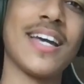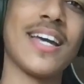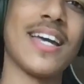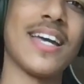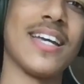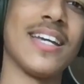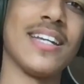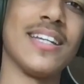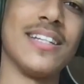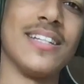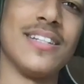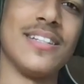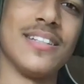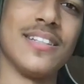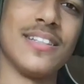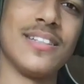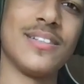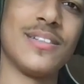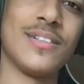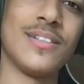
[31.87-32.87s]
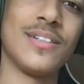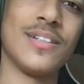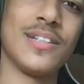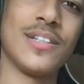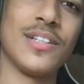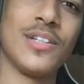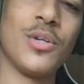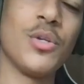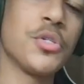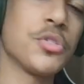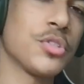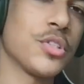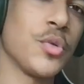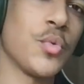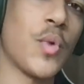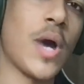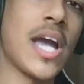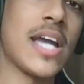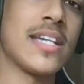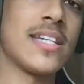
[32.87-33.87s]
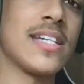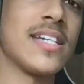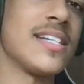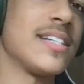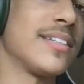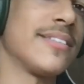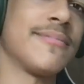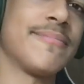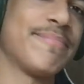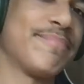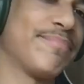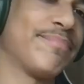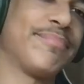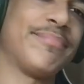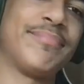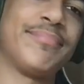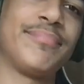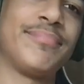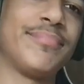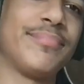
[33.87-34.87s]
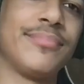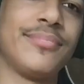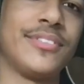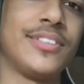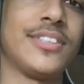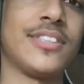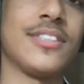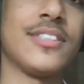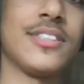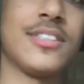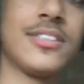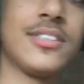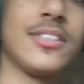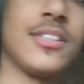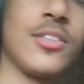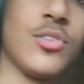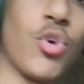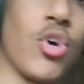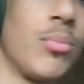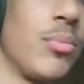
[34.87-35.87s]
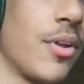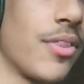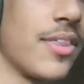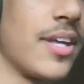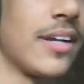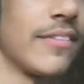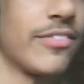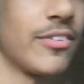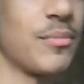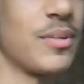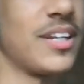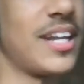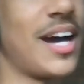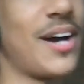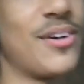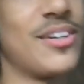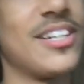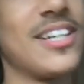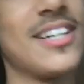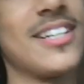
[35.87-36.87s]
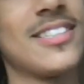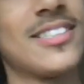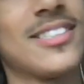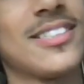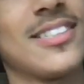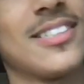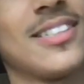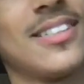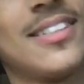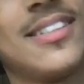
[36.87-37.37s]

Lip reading: And usually wanking, it's just a normal thing for me nowadays.